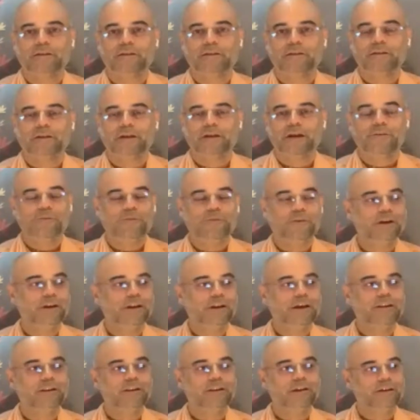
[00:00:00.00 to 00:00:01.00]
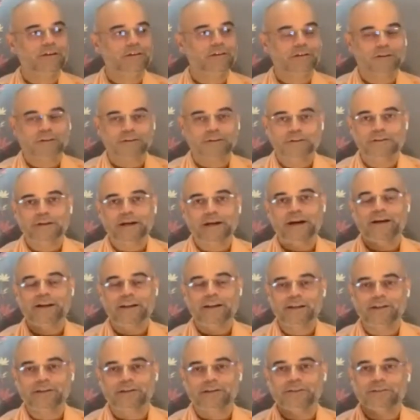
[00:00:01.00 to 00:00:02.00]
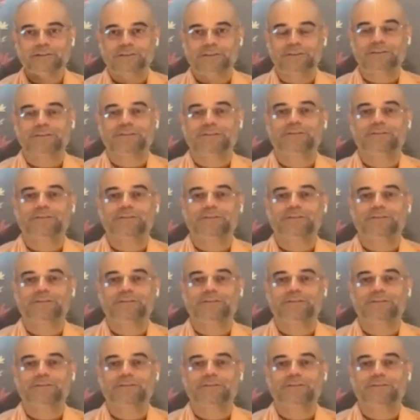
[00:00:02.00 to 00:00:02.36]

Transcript: every day they are grinding this